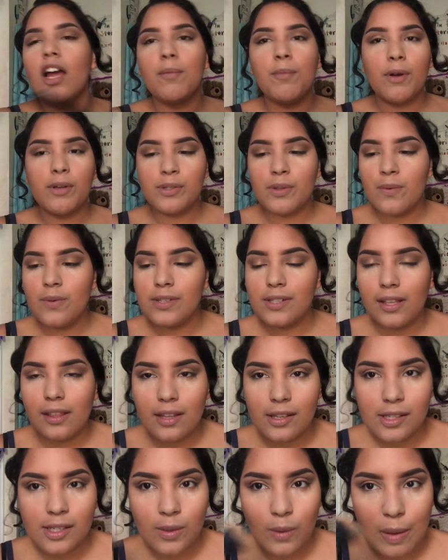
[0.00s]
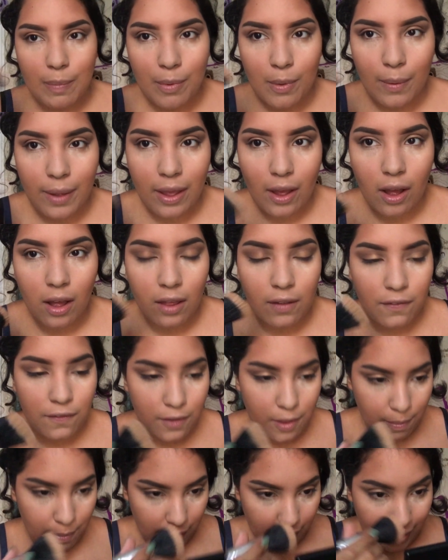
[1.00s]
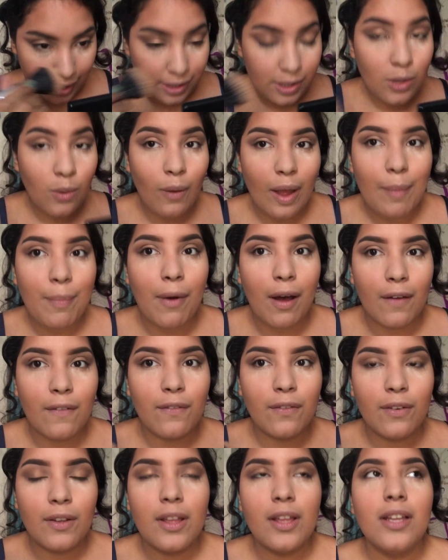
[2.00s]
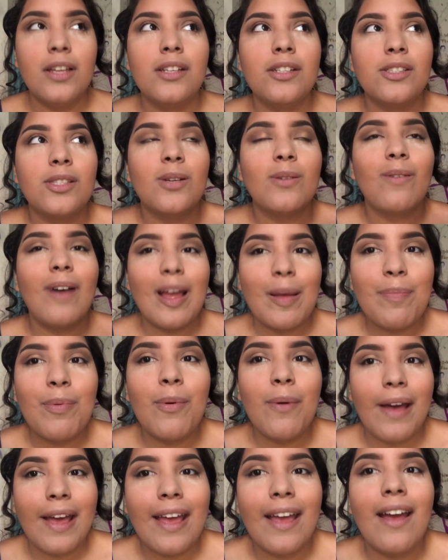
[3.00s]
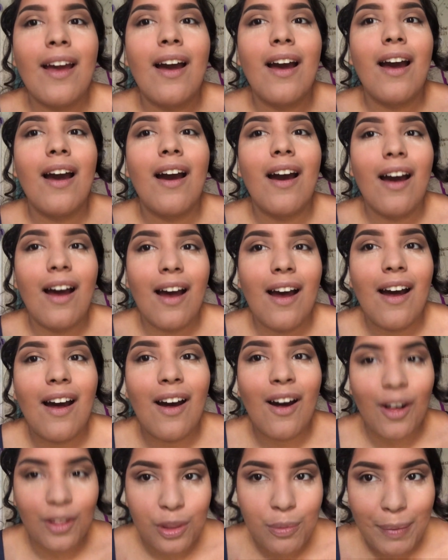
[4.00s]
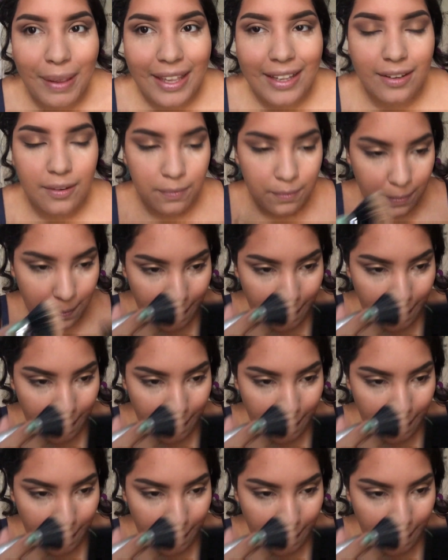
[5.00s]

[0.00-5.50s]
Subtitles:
I'm also using this to wipe away off the to wipe away all the bake.